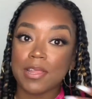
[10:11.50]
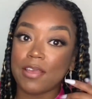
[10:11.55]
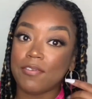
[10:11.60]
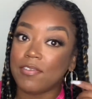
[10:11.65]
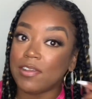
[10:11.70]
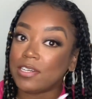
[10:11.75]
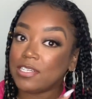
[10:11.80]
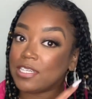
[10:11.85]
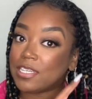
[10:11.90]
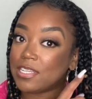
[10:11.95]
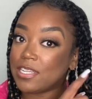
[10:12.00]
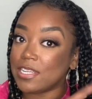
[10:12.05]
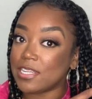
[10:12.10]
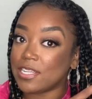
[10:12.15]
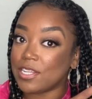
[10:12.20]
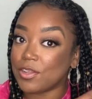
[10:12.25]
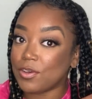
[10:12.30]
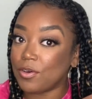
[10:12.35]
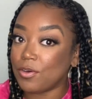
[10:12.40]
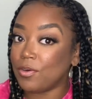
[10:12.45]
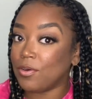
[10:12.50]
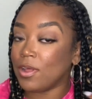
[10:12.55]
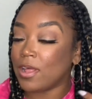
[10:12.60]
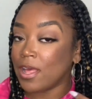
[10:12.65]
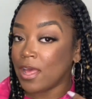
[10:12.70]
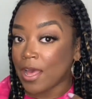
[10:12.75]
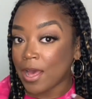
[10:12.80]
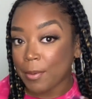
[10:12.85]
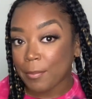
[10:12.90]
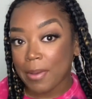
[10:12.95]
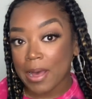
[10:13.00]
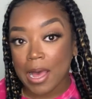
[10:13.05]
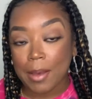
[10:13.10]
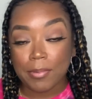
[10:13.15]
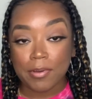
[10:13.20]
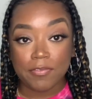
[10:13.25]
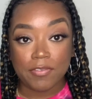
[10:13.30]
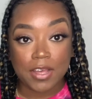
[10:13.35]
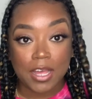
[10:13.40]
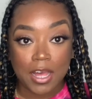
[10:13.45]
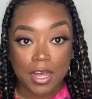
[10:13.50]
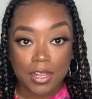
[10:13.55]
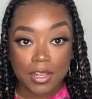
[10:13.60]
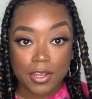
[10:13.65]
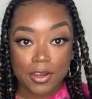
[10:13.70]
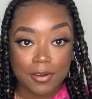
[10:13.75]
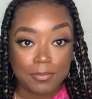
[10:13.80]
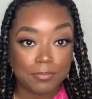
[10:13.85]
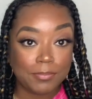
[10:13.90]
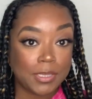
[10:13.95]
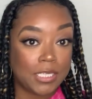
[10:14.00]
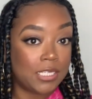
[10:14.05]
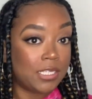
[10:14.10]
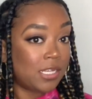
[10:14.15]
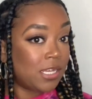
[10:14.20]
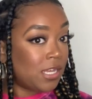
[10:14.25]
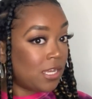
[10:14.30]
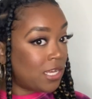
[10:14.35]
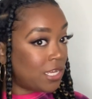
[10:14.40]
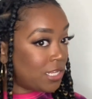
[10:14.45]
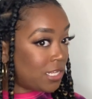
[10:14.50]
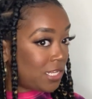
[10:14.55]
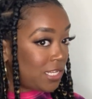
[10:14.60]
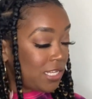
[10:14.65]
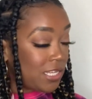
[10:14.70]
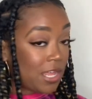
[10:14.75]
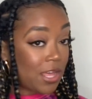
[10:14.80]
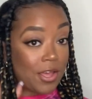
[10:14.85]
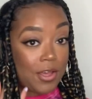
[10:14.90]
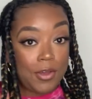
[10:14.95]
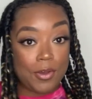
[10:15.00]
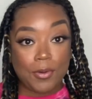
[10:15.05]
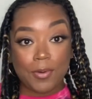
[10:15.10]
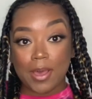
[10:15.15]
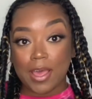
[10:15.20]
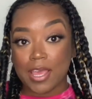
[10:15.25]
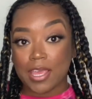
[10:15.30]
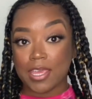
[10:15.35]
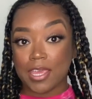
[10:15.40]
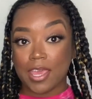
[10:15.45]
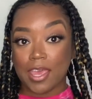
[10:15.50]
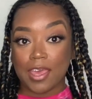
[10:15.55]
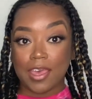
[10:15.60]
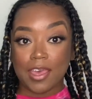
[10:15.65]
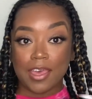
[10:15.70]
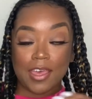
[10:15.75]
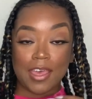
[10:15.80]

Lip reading: loving just this little pop of color. So yeah,